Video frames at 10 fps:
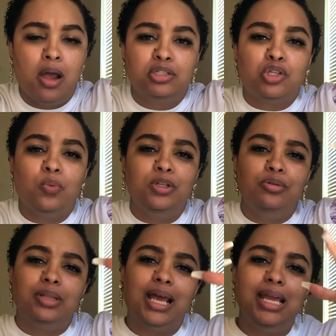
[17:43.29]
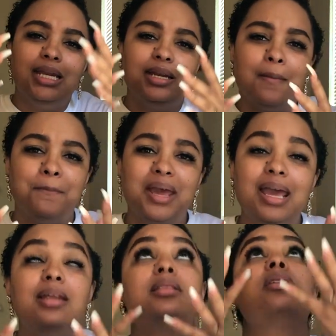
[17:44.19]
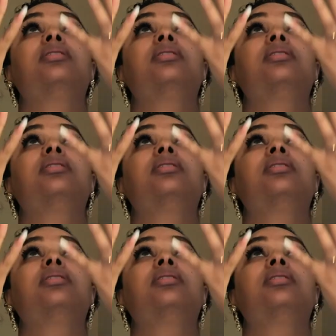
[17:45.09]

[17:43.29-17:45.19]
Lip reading: So when you laid in the bed and